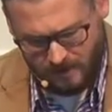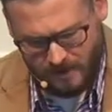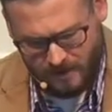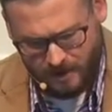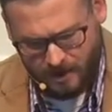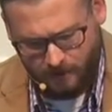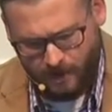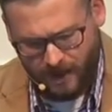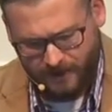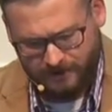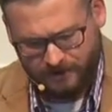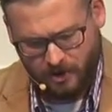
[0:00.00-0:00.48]

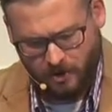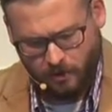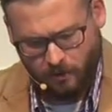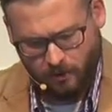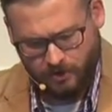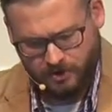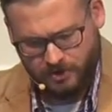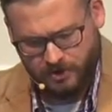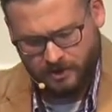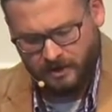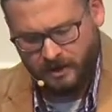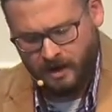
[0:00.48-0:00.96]
about the
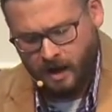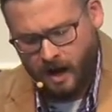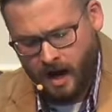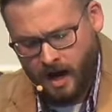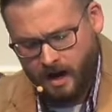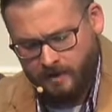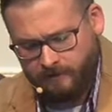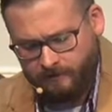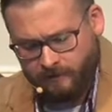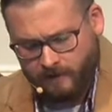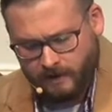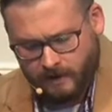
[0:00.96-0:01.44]
Christian
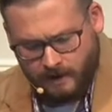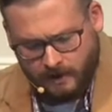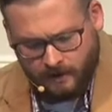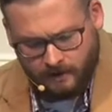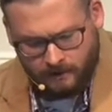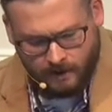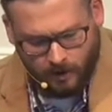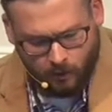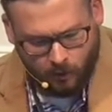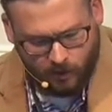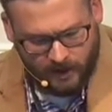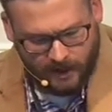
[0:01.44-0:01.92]
life
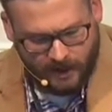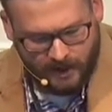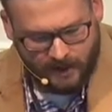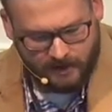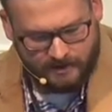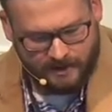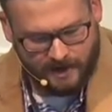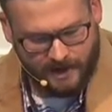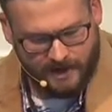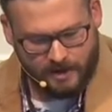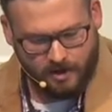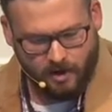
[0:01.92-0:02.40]
that we need to
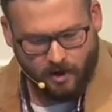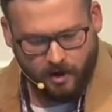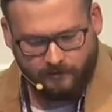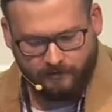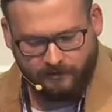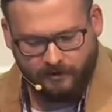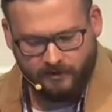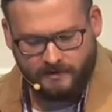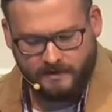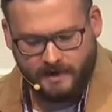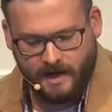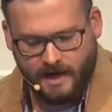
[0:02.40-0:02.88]
take off
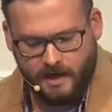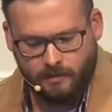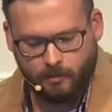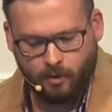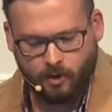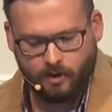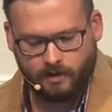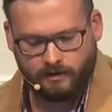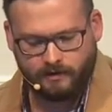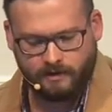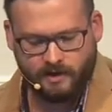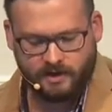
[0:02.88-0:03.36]
the
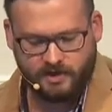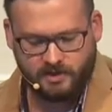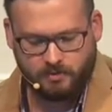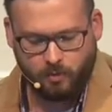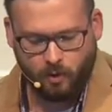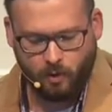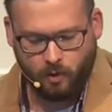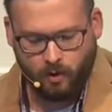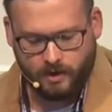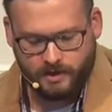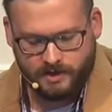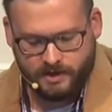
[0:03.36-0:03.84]
table at this
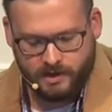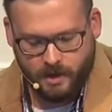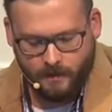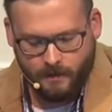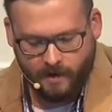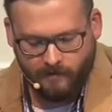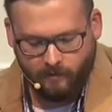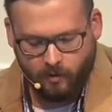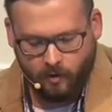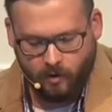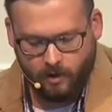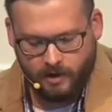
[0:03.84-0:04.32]
point. Some
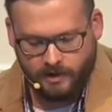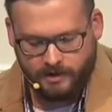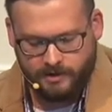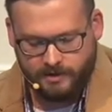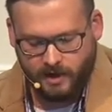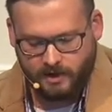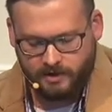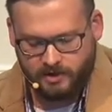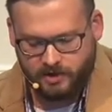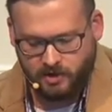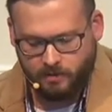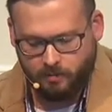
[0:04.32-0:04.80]
I've already
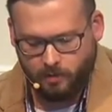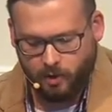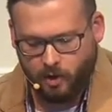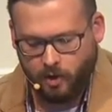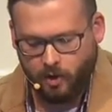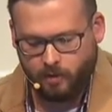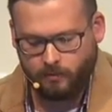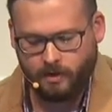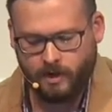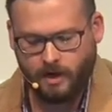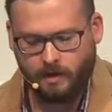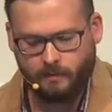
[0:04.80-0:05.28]
touched
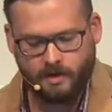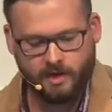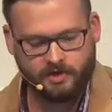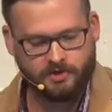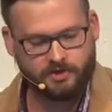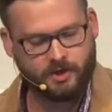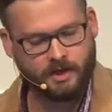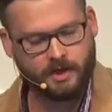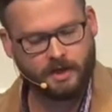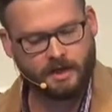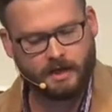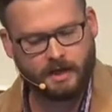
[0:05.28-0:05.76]
upon, but I'll
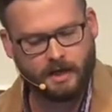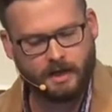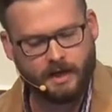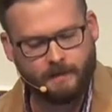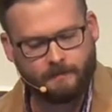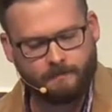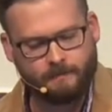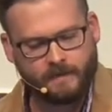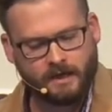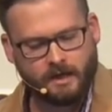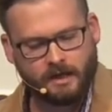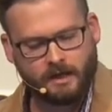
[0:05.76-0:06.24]
mention again.
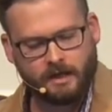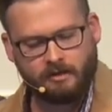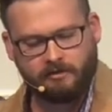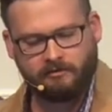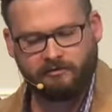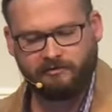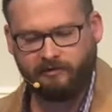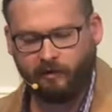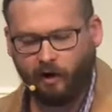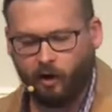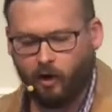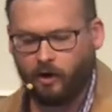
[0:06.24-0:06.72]

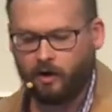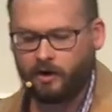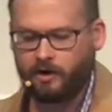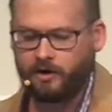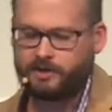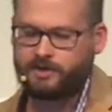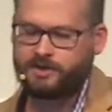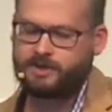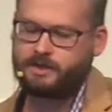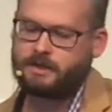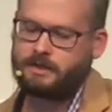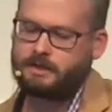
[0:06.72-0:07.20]

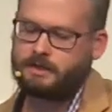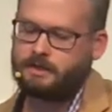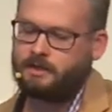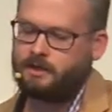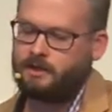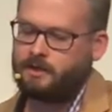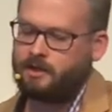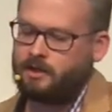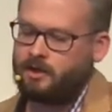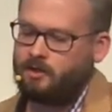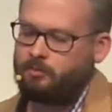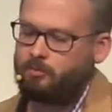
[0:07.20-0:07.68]
First,
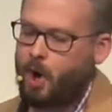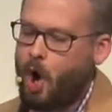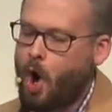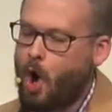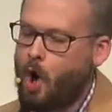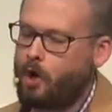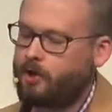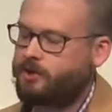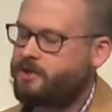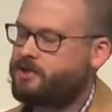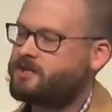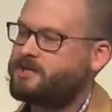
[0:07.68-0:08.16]

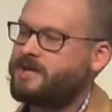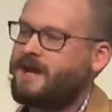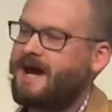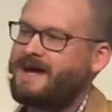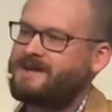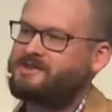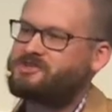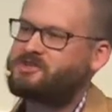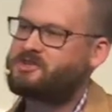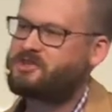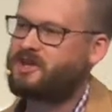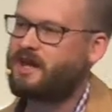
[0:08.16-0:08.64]
Paul does
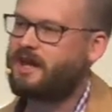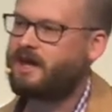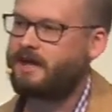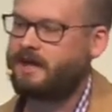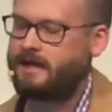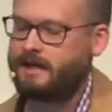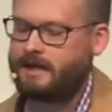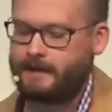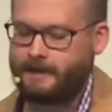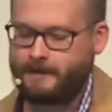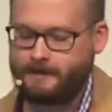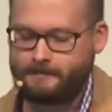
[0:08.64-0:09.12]
not
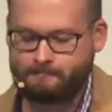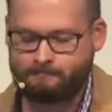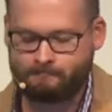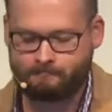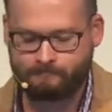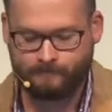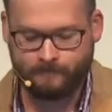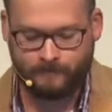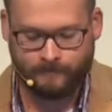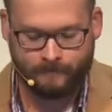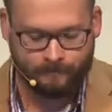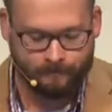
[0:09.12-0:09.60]
say
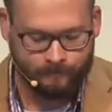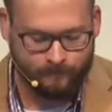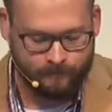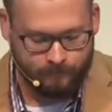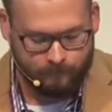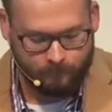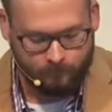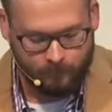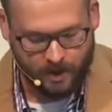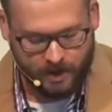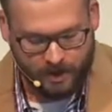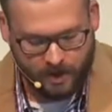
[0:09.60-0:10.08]

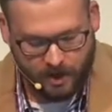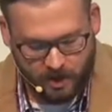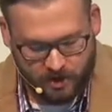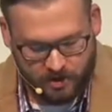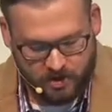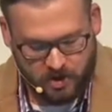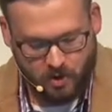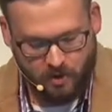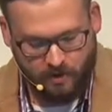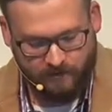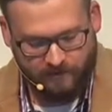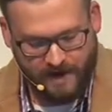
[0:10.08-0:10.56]

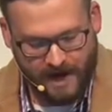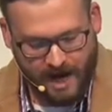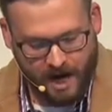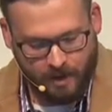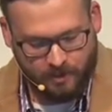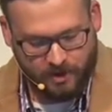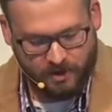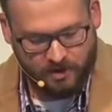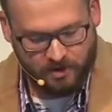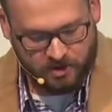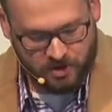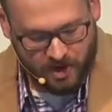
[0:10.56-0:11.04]
because you have now
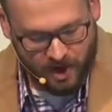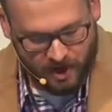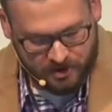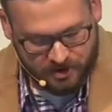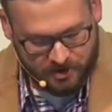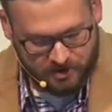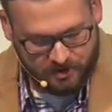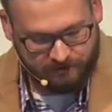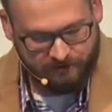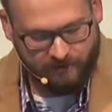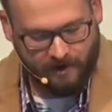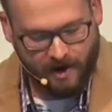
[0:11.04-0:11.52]
been
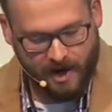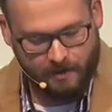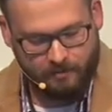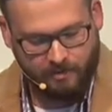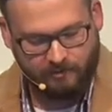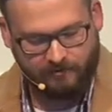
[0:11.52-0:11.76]
justified